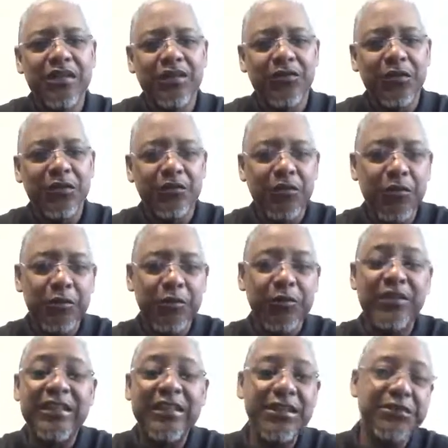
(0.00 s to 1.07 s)
for the former
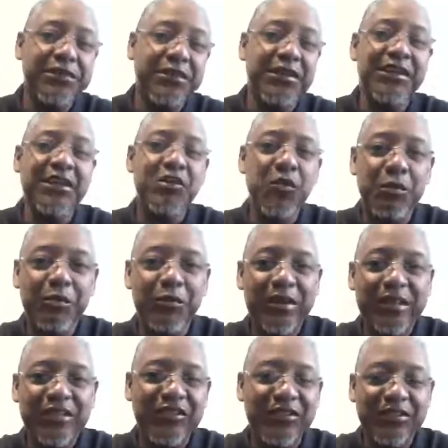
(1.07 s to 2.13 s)
defunct
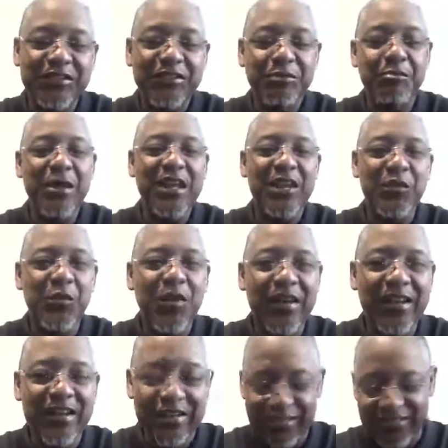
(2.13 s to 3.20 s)
corporation, Bank One.